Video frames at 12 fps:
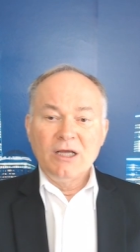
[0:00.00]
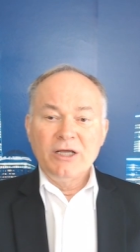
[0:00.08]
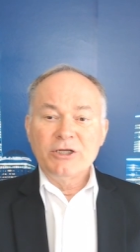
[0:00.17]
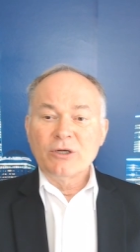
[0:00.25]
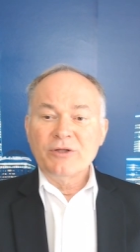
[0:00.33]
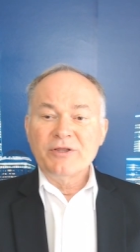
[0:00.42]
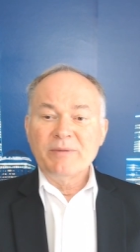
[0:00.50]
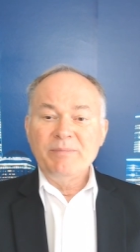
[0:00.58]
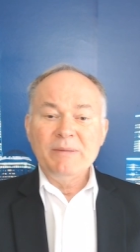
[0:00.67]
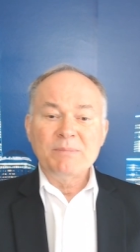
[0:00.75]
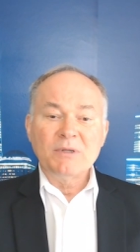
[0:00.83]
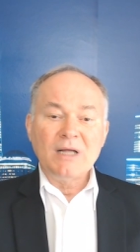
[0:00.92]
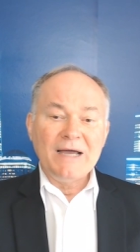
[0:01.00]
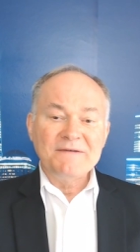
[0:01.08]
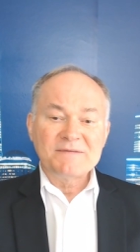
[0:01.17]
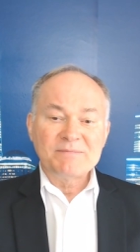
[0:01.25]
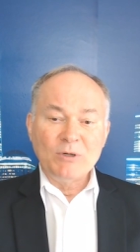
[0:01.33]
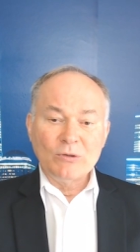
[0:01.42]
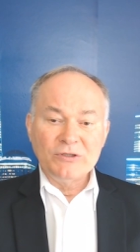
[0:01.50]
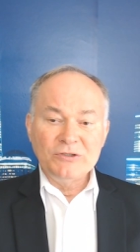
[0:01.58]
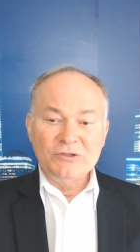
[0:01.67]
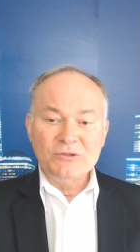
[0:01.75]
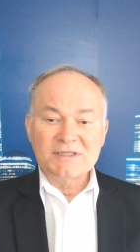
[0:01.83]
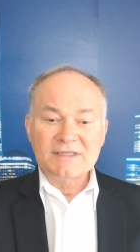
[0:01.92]
You know, the people I've spoken
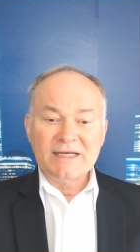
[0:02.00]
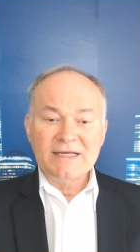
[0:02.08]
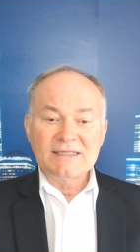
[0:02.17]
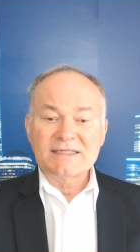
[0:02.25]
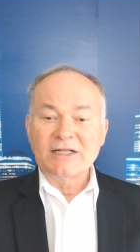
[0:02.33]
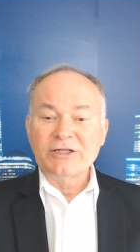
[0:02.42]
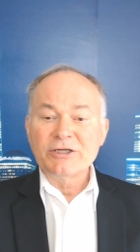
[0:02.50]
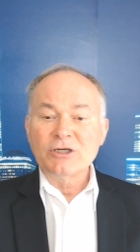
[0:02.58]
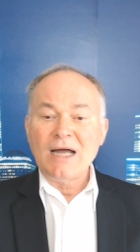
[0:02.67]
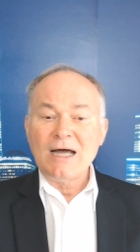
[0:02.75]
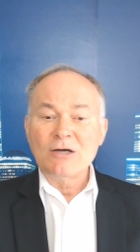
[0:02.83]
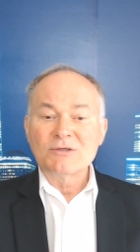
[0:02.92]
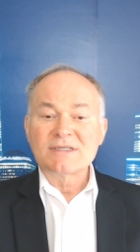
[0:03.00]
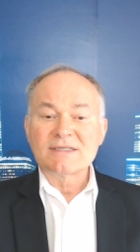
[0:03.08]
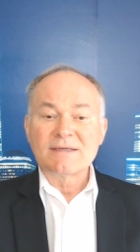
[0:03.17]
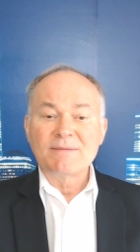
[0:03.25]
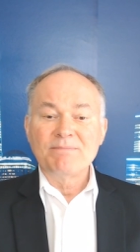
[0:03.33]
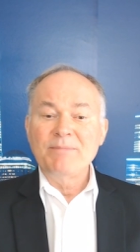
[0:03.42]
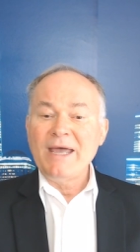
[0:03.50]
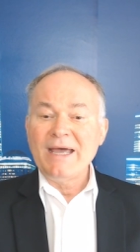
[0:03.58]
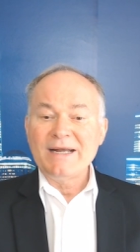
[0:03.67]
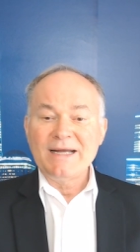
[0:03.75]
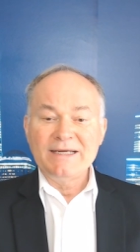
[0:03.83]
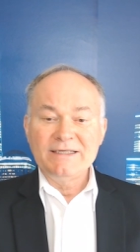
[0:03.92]
to say selling your house is a
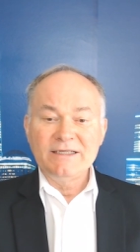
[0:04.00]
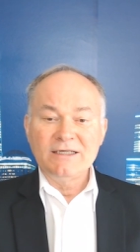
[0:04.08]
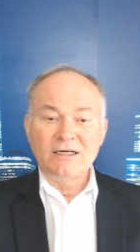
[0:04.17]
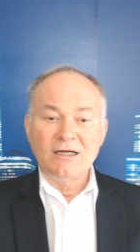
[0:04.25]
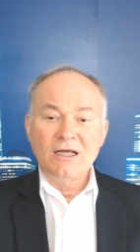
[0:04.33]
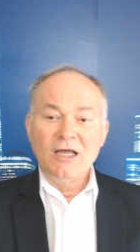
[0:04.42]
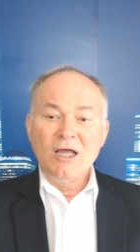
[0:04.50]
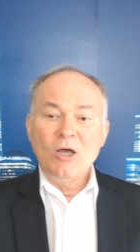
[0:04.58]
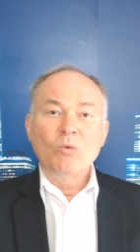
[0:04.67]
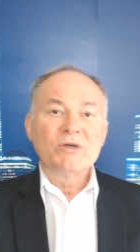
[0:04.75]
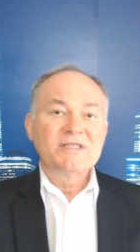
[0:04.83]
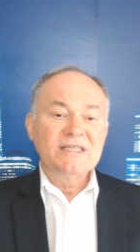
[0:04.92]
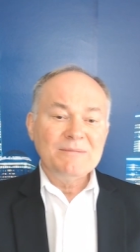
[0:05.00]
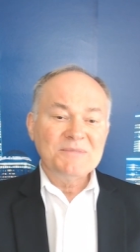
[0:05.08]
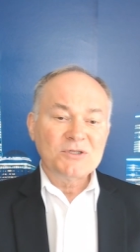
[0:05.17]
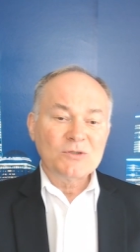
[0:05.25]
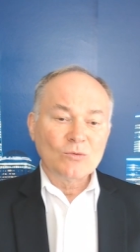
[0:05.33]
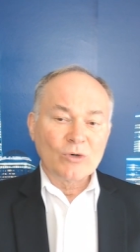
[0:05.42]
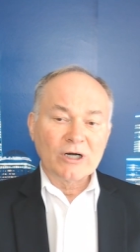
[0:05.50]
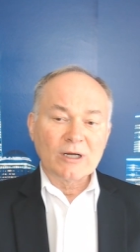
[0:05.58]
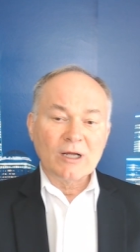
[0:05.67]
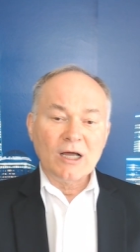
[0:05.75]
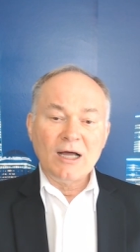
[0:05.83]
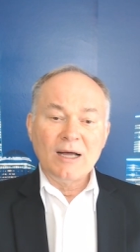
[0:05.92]
bad idea what seems to
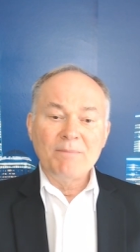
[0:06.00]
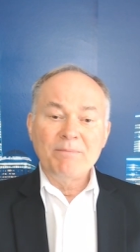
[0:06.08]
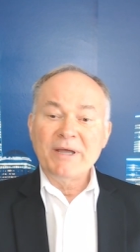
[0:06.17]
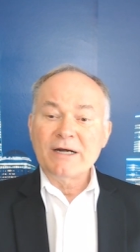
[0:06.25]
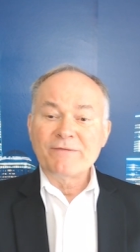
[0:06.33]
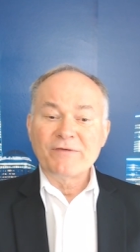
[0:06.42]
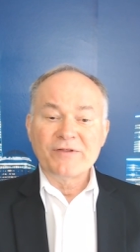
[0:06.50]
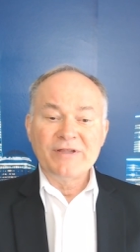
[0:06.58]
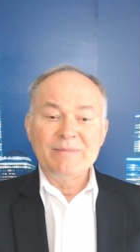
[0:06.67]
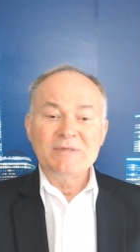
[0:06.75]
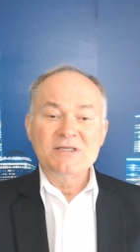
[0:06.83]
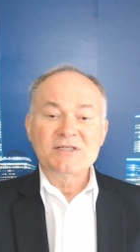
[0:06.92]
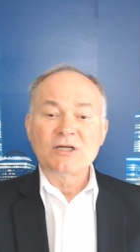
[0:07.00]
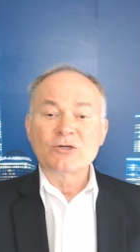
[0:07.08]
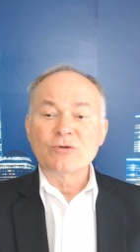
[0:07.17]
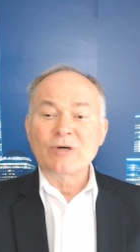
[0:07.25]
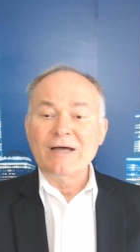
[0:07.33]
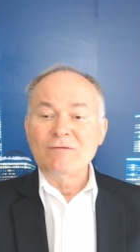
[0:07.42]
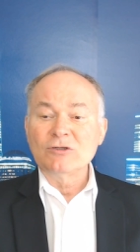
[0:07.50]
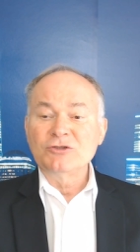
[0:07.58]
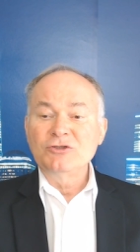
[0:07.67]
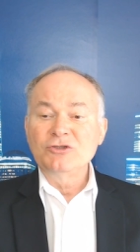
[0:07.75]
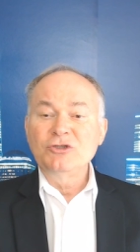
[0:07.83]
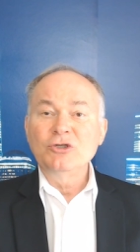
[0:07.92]
work uh, better for them is to
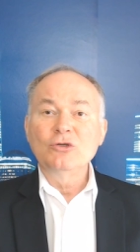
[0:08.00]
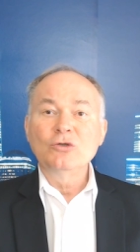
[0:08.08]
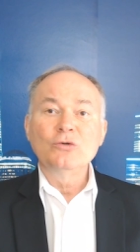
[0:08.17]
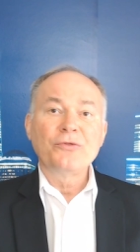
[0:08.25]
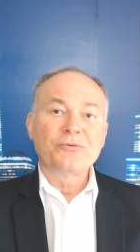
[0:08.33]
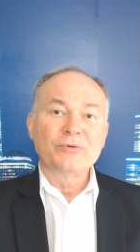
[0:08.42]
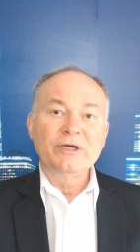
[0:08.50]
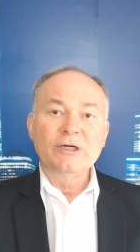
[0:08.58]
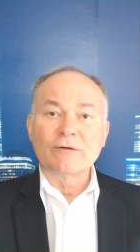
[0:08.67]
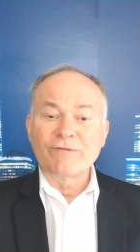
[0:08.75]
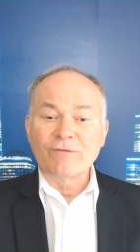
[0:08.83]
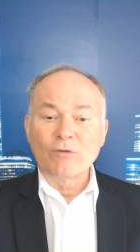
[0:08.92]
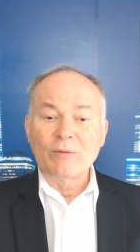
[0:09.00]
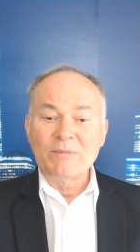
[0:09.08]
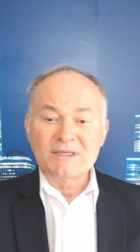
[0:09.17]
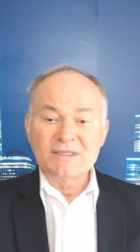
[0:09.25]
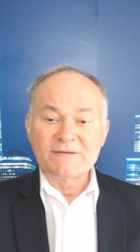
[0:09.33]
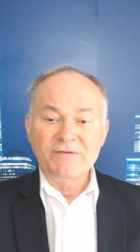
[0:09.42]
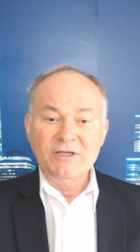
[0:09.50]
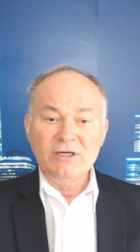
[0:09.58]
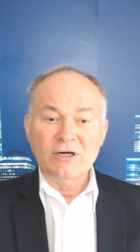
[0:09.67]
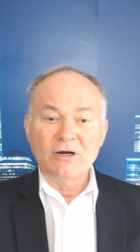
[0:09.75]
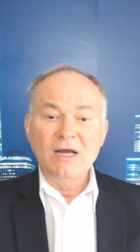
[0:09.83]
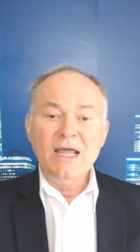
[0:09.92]
travel two, three, or four months of the
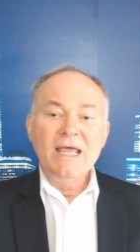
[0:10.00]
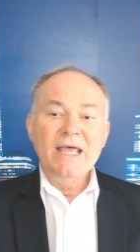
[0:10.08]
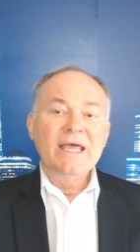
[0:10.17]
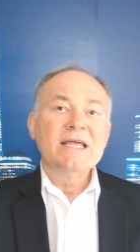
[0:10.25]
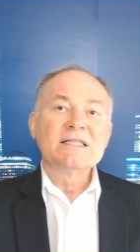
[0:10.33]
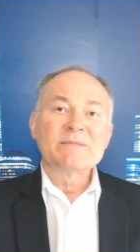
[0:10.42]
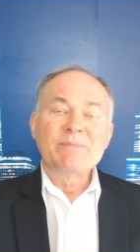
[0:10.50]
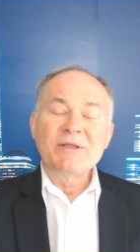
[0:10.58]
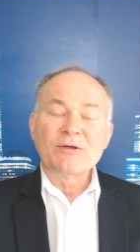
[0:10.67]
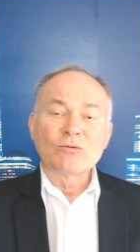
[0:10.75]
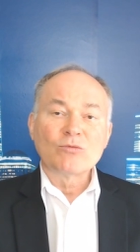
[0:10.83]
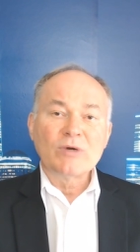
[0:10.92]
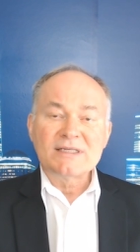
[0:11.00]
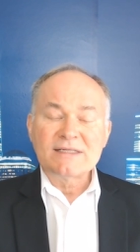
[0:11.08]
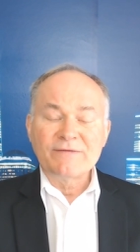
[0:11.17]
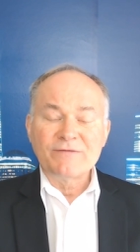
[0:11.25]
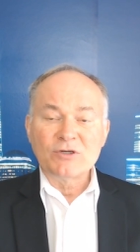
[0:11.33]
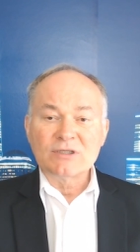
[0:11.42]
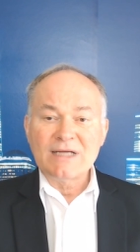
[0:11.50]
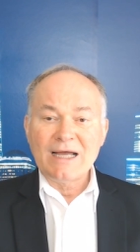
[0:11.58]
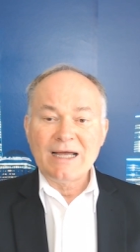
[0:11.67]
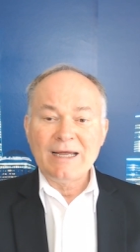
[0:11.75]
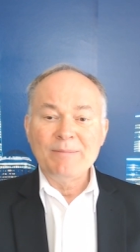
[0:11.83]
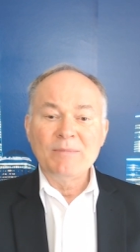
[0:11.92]
year and spend the rest of your
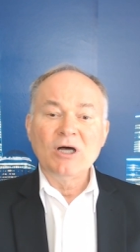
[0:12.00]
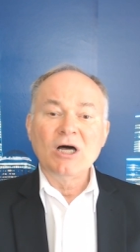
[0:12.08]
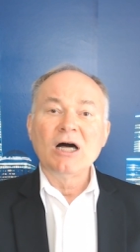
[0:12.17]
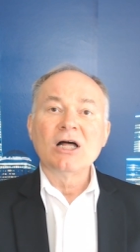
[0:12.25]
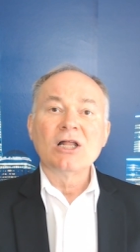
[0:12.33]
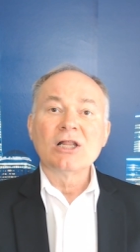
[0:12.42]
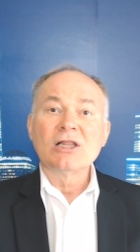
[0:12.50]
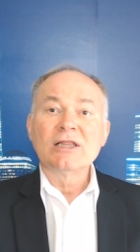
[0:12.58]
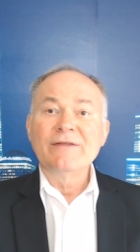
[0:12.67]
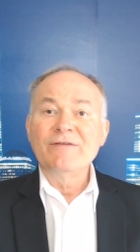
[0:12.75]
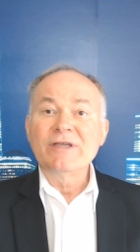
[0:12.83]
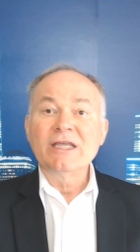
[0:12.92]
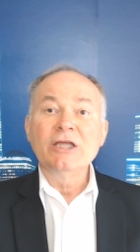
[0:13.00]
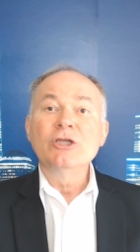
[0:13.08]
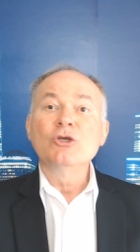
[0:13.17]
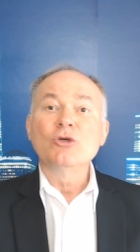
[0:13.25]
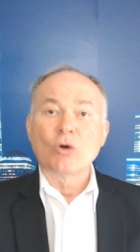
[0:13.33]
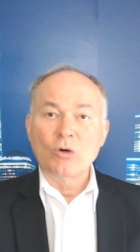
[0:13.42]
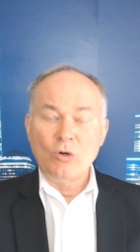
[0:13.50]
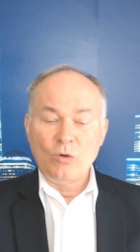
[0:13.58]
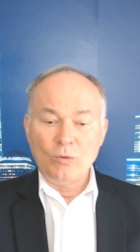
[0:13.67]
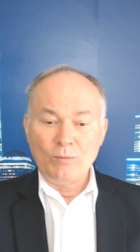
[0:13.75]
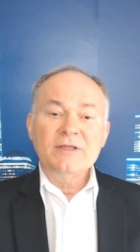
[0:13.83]
time uh, living in your home.